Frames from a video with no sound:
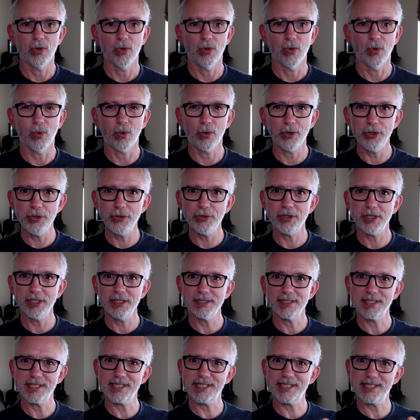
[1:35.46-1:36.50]
or you can
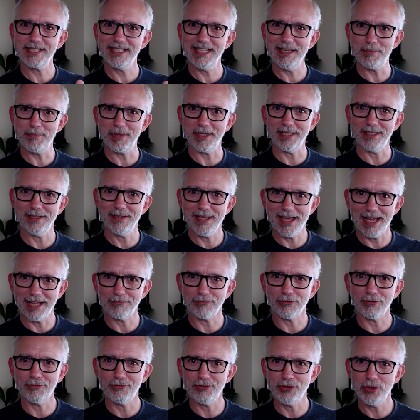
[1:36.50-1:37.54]
skip it and
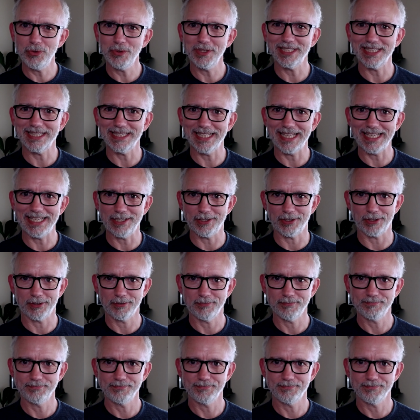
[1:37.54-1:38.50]
review it later.